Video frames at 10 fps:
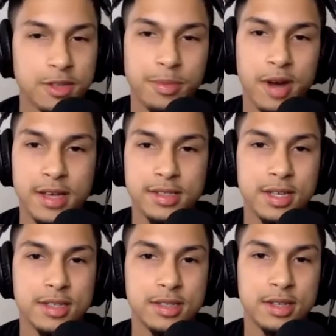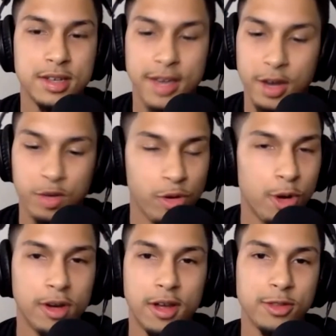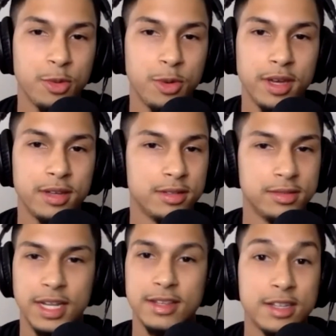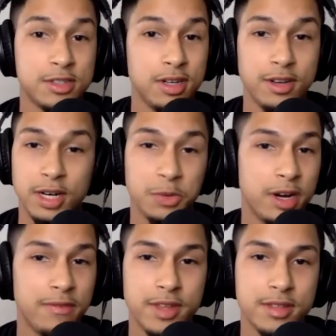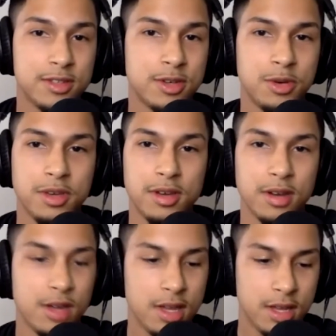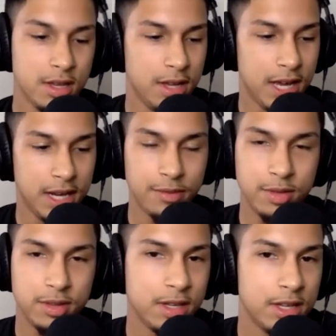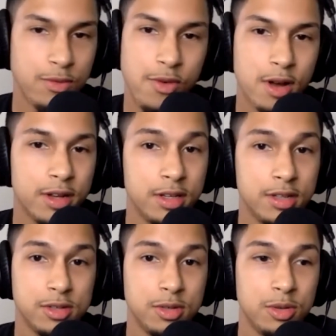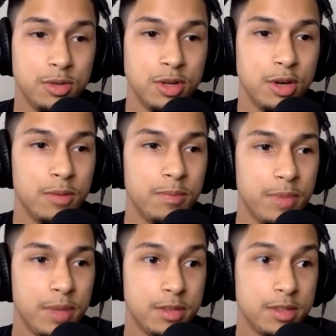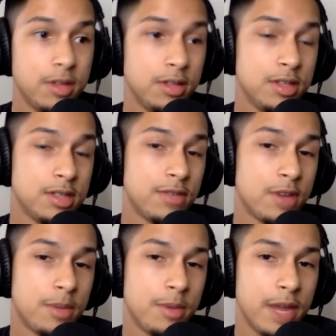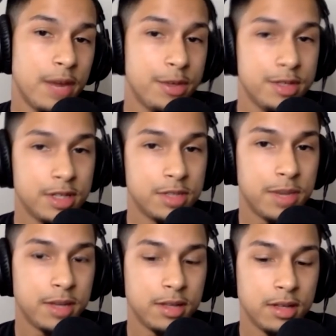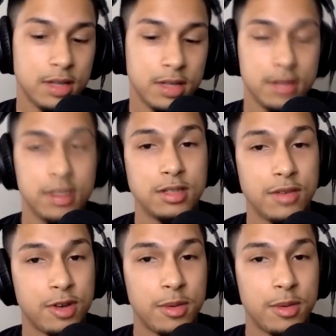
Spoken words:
process and grow along the way. And that's literally what I've done this whole year. And everything has fallen into, certain things have come up that I wasn't expecting. And then things have come